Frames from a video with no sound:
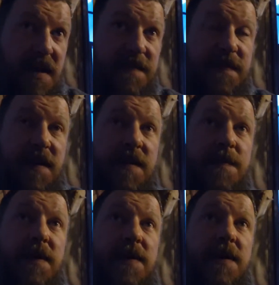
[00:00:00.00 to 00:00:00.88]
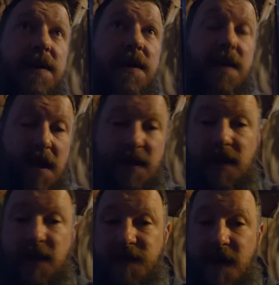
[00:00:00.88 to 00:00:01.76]
of funny, but I
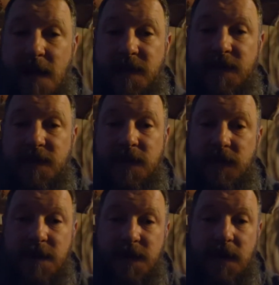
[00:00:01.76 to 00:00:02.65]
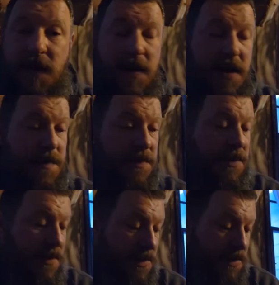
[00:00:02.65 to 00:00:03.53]
like trapping too. Don't get me wrong. I
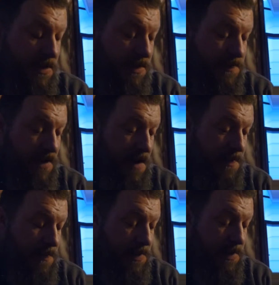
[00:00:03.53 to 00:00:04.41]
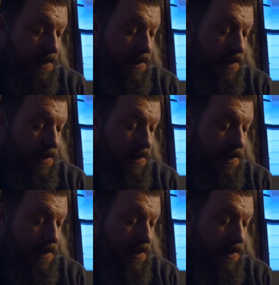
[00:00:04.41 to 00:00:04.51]
love trapping, but